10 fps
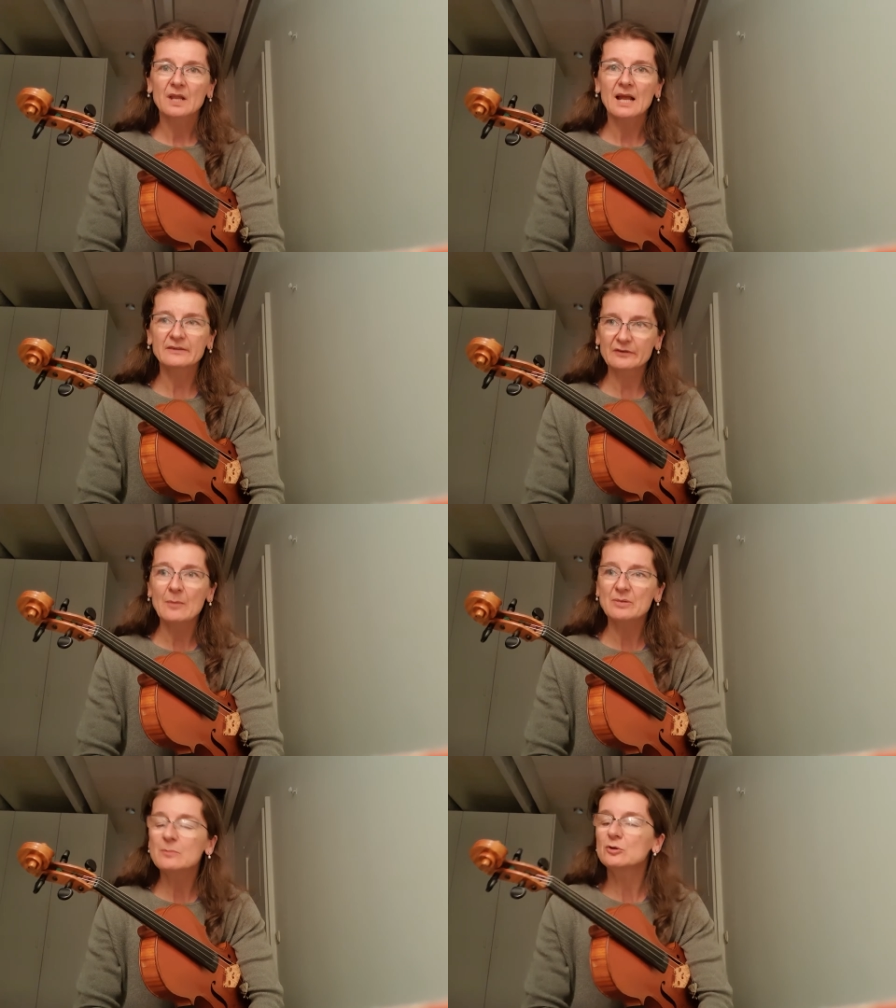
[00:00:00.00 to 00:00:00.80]
and
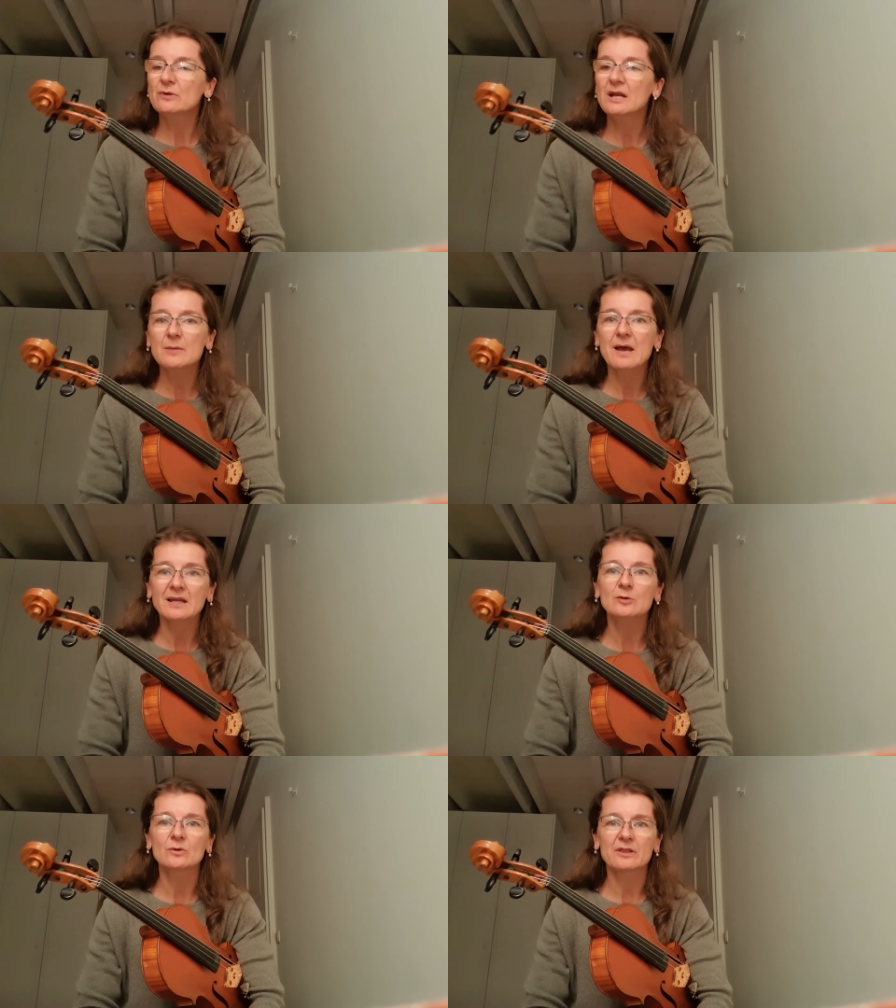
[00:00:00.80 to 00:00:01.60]
some people really
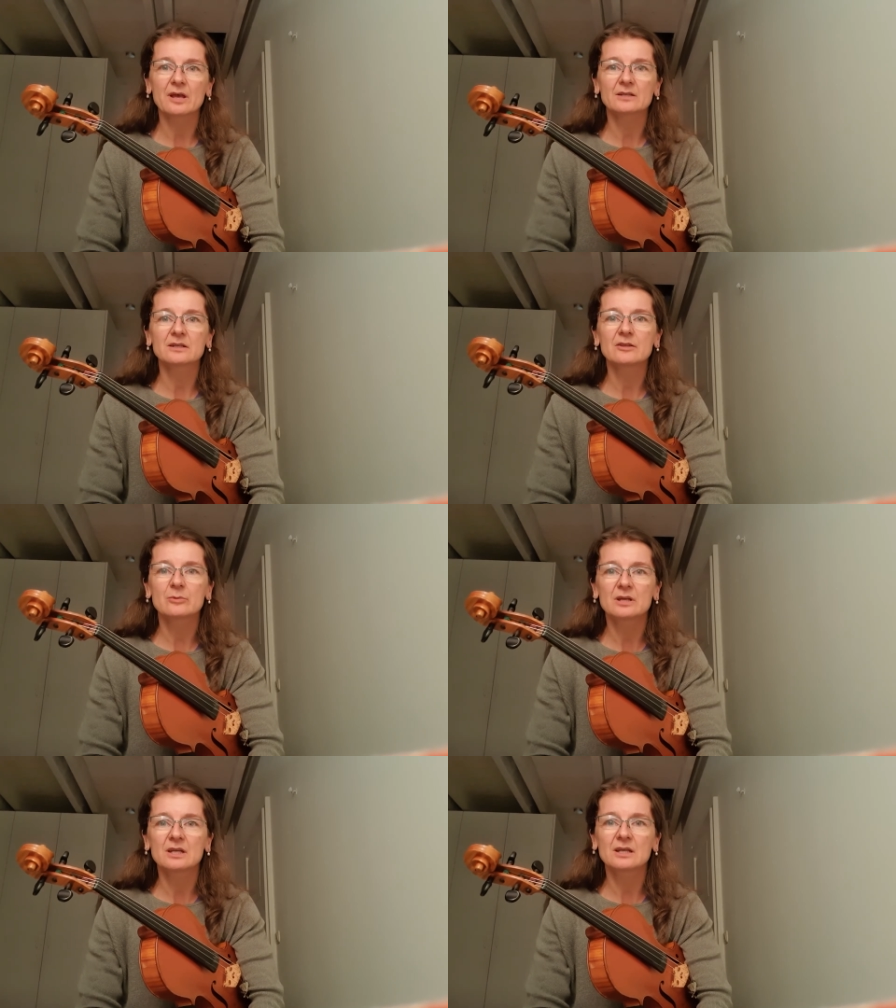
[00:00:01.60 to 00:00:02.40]
battle with that in the
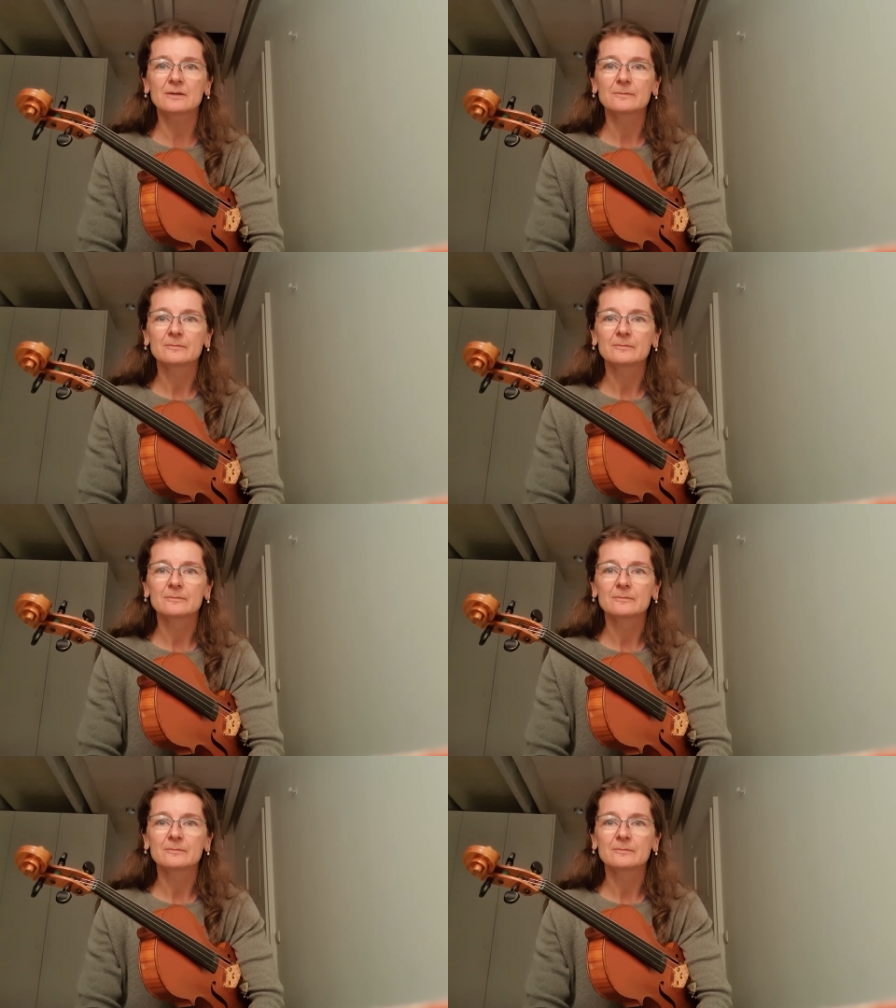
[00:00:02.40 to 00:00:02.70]
beginning.